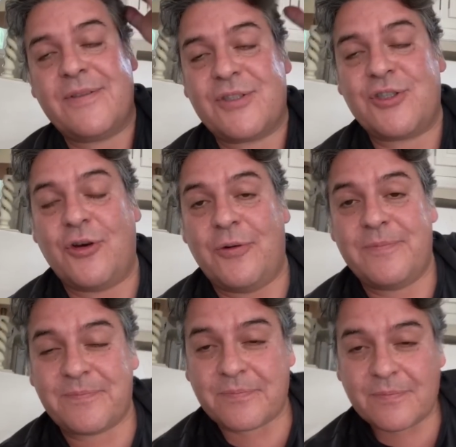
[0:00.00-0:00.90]
So,
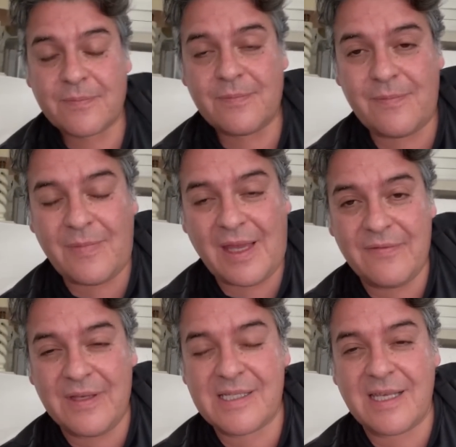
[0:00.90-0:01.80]

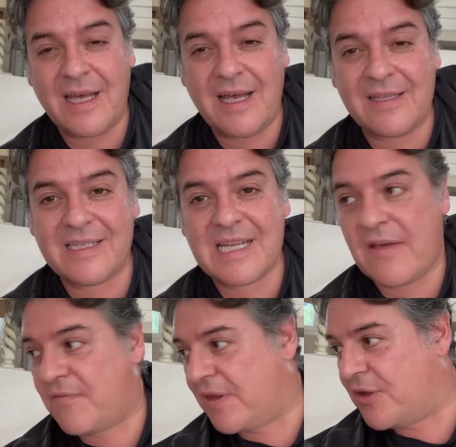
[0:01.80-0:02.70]
these
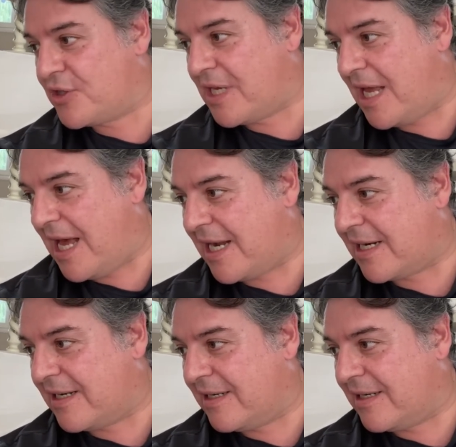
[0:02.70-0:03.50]
live videos are